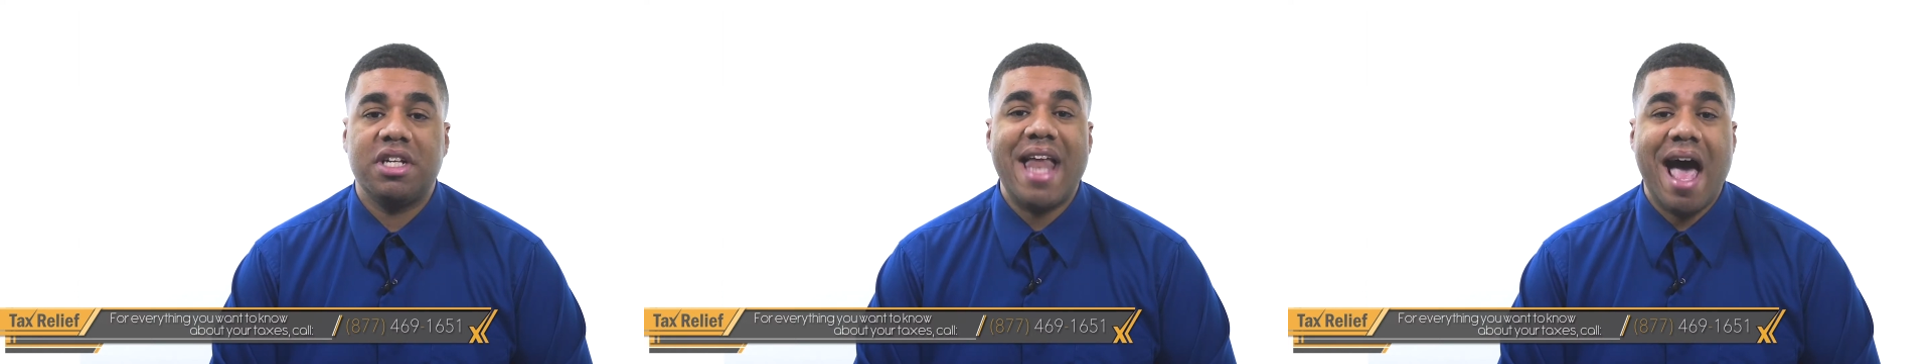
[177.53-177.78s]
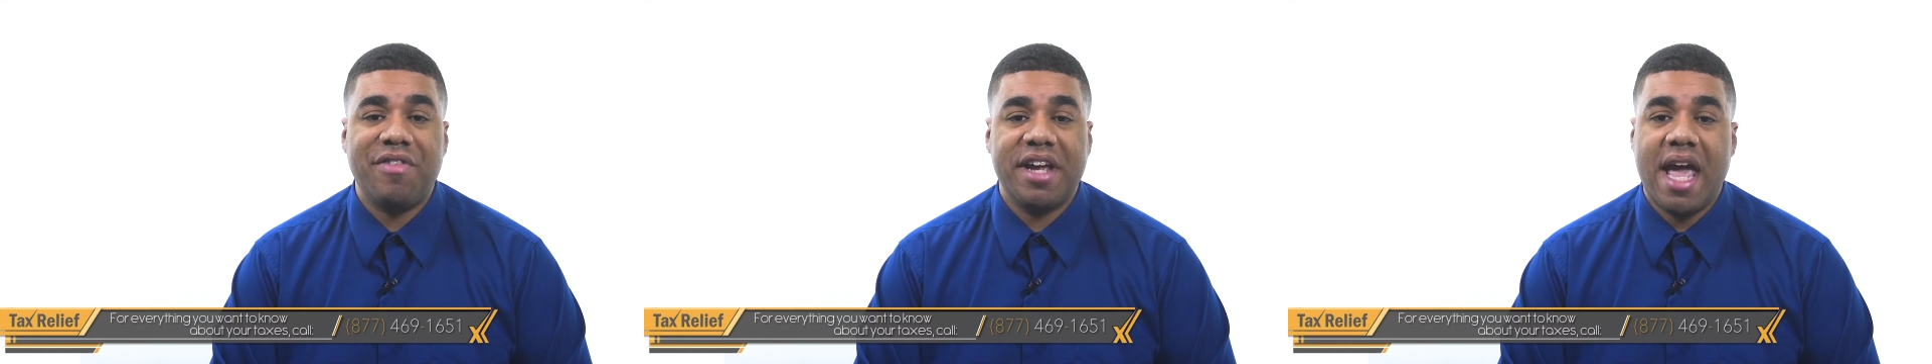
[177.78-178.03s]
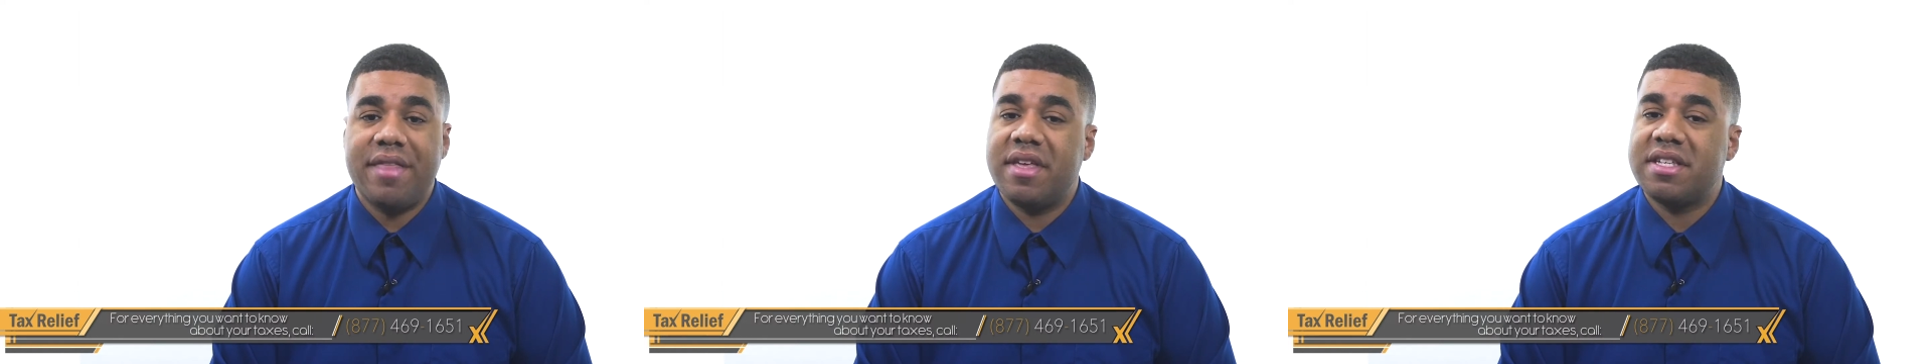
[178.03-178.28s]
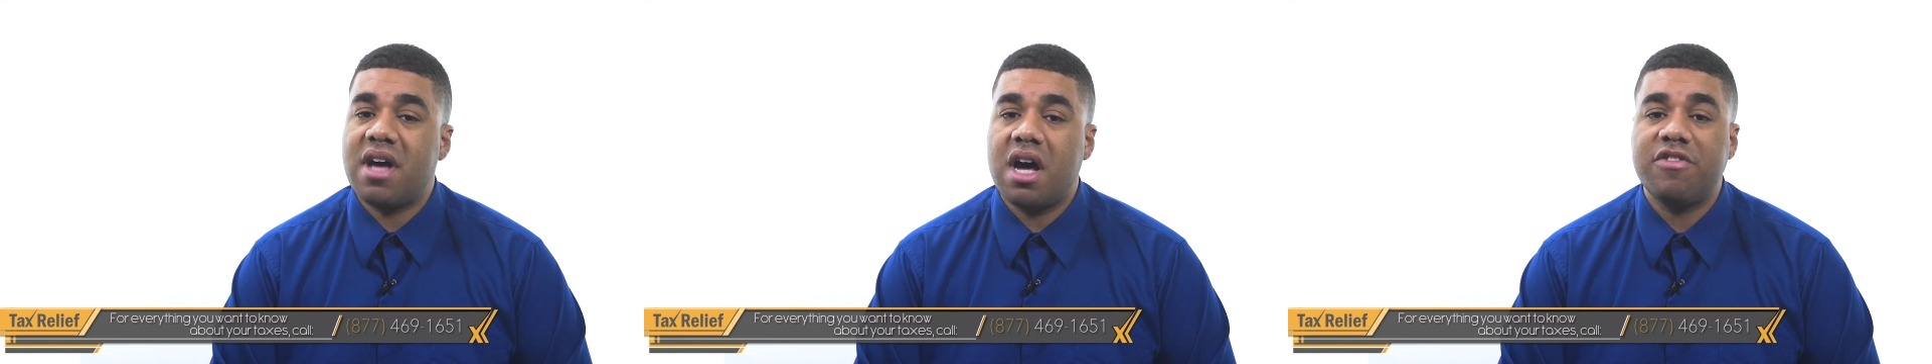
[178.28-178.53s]
navigate
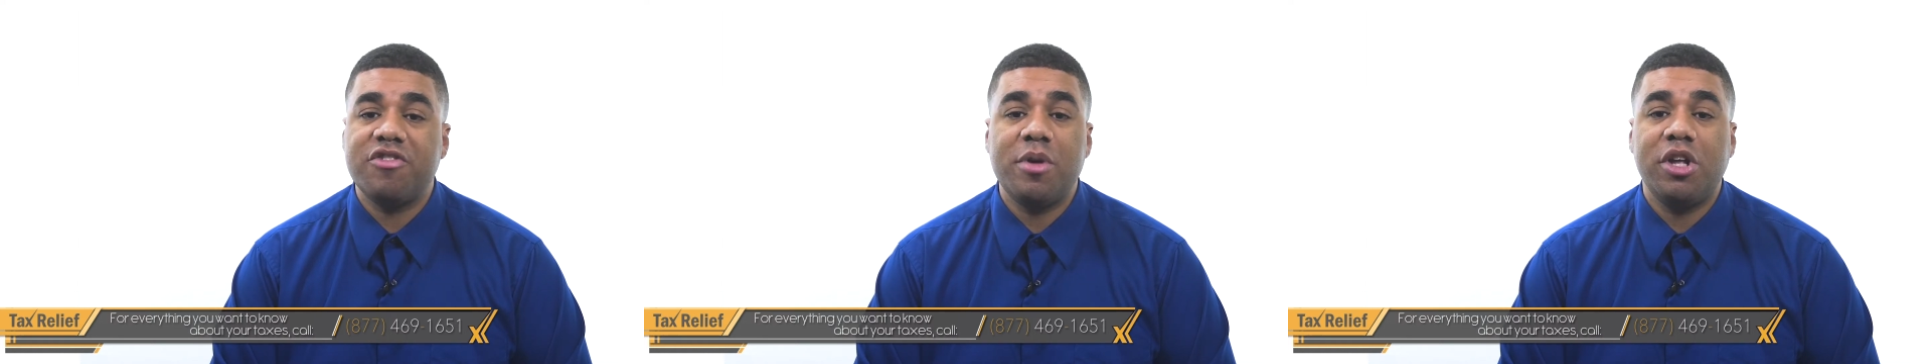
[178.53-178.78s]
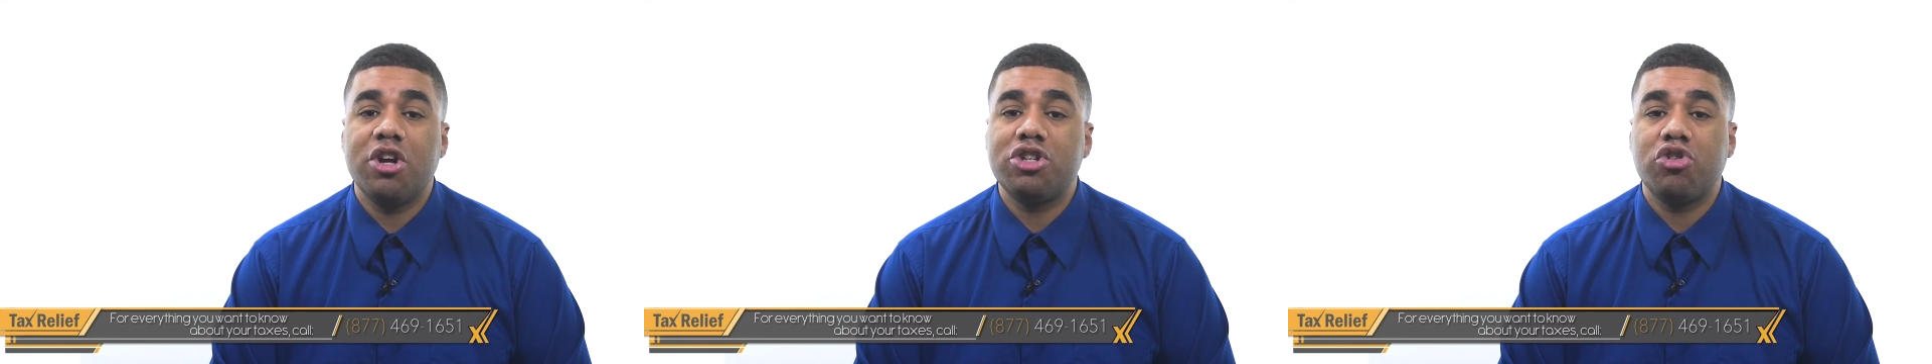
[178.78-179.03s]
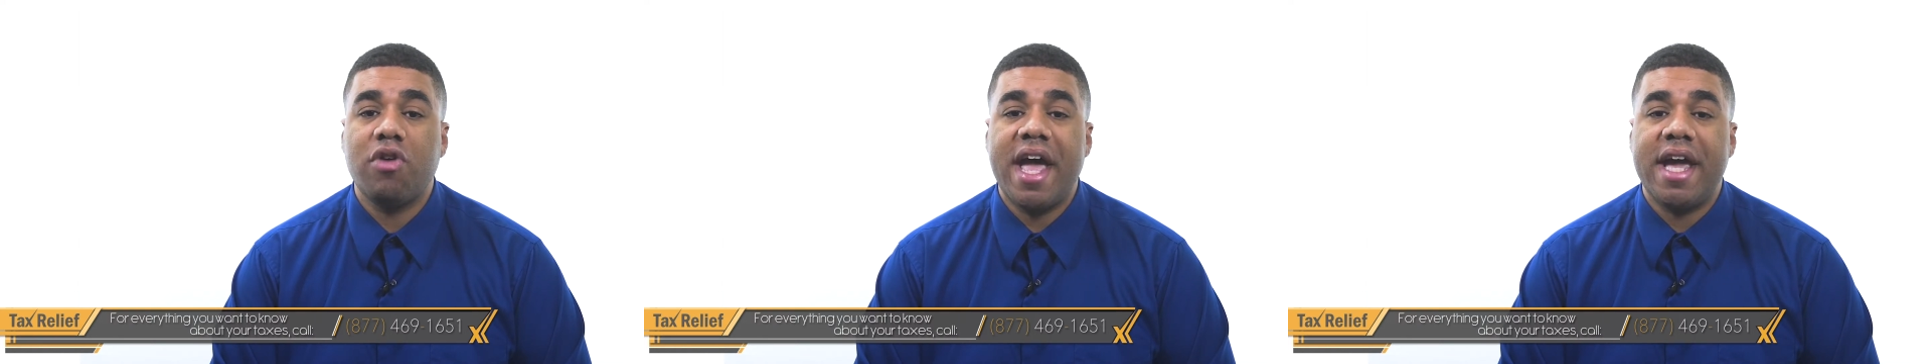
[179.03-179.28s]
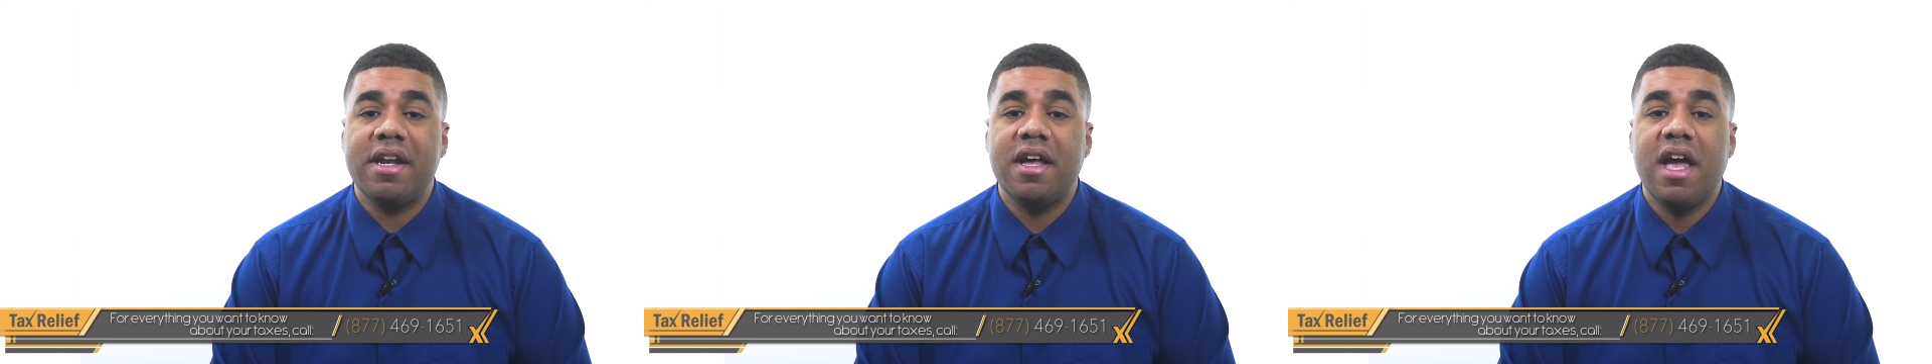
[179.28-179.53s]
this unfamiliar
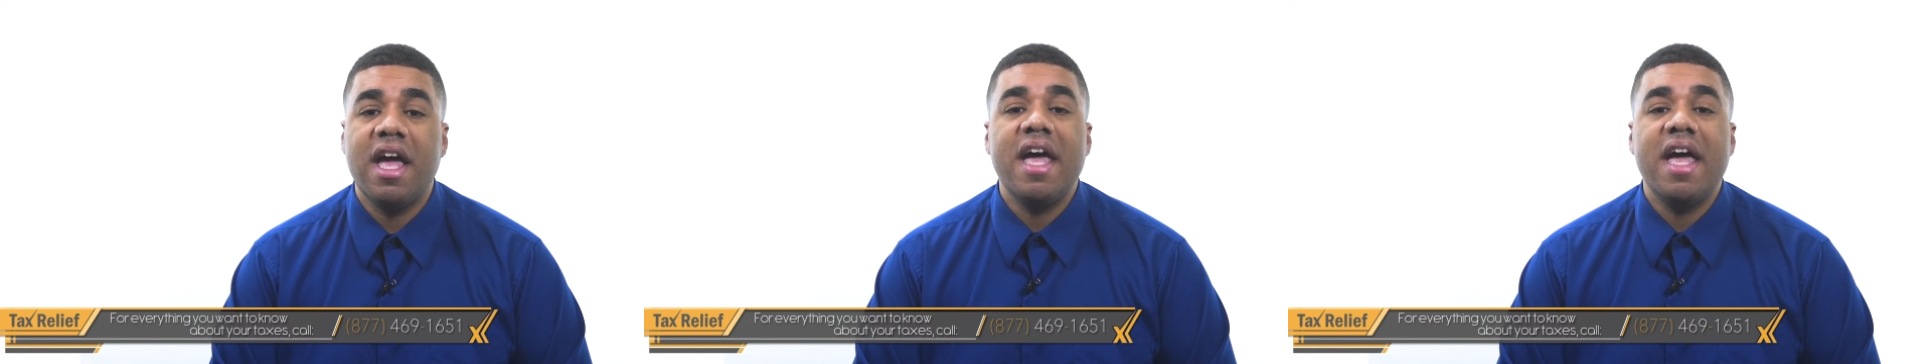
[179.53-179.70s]
terrain